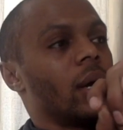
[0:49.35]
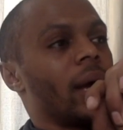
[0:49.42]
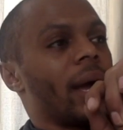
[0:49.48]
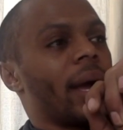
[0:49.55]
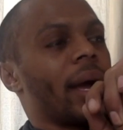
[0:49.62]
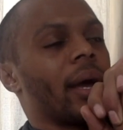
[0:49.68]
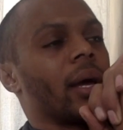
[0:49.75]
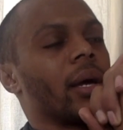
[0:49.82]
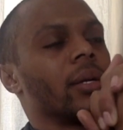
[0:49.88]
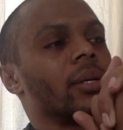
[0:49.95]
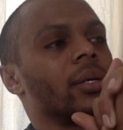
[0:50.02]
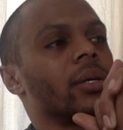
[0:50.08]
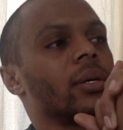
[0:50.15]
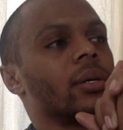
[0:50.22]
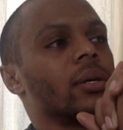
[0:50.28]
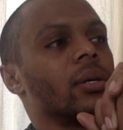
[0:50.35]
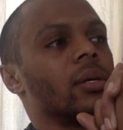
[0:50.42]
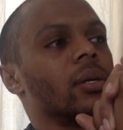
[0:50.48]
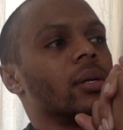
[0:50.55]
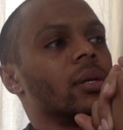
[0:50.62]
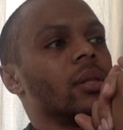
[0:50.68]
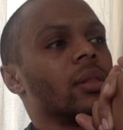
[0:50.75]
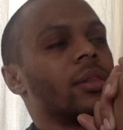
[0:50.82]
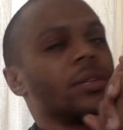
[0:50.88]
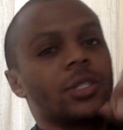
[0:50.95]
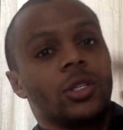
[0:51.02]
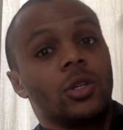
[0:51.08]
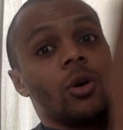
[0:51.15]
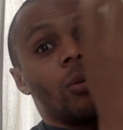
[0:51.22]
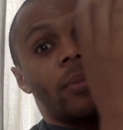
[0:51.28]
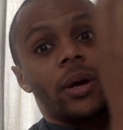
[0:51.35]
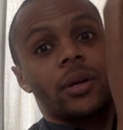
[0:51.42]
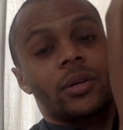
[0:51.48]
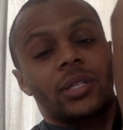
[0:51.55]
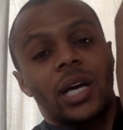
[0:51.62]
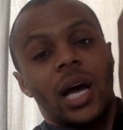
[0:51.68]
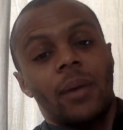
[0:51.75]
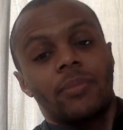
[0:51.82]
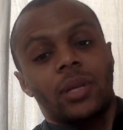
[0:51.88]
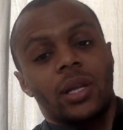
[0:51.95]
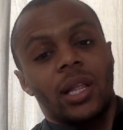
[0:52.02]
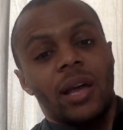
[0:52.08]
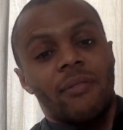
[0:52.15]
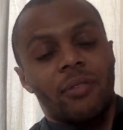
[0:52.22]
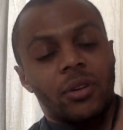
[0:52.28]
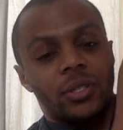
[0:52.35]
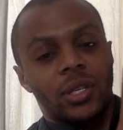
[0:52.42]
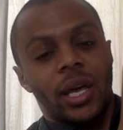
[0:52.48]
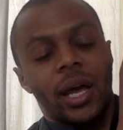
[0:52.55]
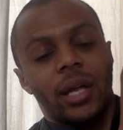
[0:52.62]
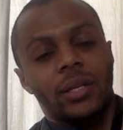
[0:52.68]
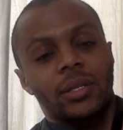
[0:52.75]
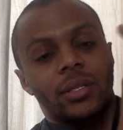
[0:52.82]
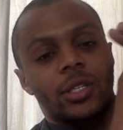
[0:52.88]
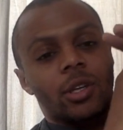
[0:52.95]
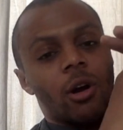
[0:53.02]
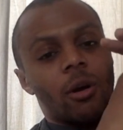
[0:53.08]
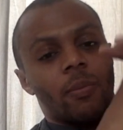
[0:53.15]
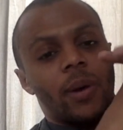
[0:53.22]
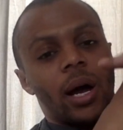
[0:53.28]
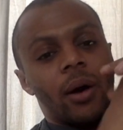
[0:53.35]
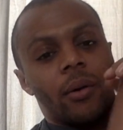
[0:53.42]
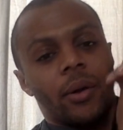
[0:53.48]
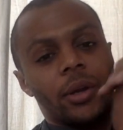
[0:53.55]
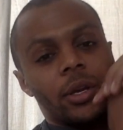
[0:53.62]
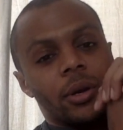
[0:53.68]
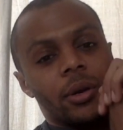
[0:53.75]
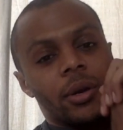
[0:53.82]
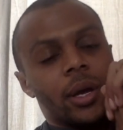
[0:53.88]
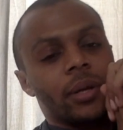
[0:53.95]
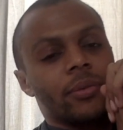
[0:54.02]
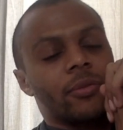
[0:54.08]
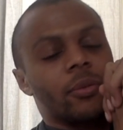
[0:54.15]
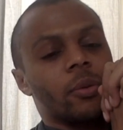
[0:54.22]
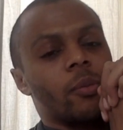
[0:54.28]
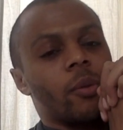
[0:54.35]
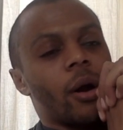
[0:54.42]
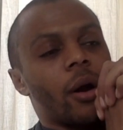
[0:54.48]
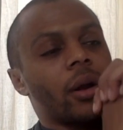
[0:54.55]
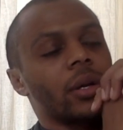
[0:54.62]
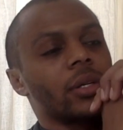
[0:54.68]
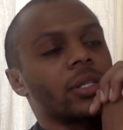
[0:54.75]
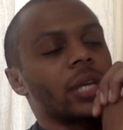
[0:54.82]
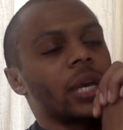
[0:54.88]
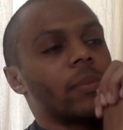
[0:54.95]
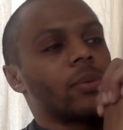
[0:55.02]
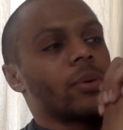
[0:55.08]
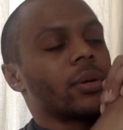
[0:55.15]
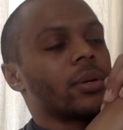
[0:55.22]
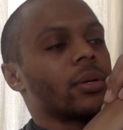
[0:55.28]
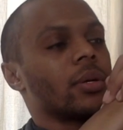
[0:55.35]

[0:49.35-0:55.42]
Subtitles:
And there's no better time to leverage that star power and from a marketing standpoint.